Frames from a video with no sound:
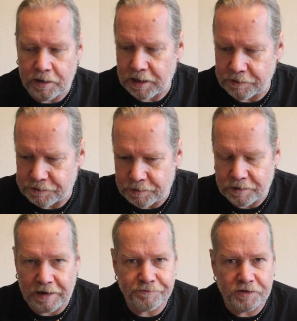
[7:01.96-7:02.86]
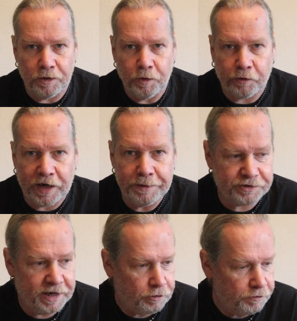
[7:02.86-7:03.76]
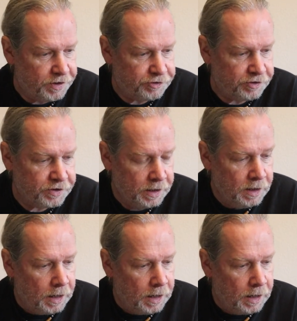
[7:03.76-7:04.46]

I'd love to know what Graham's take on this is.